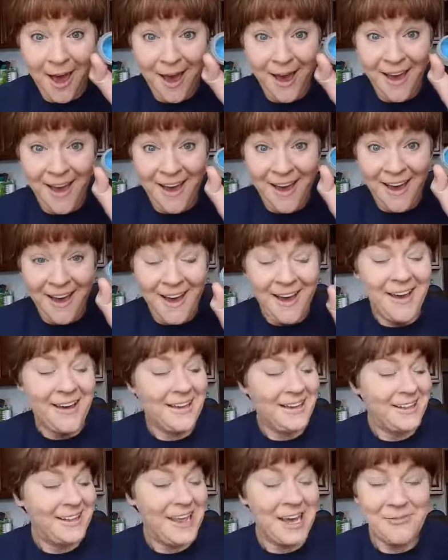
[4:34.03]

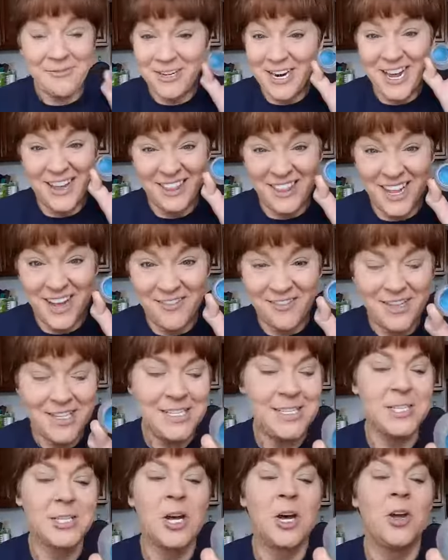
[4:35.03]
That one I love. This
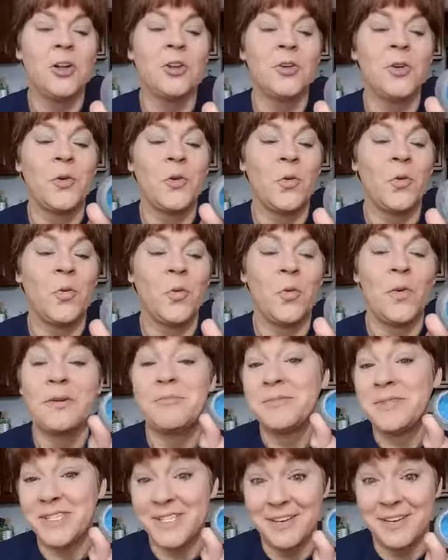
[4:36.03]
is called
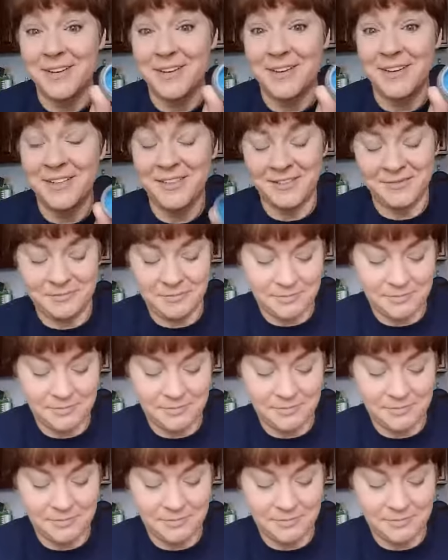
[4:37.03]
Whimsical.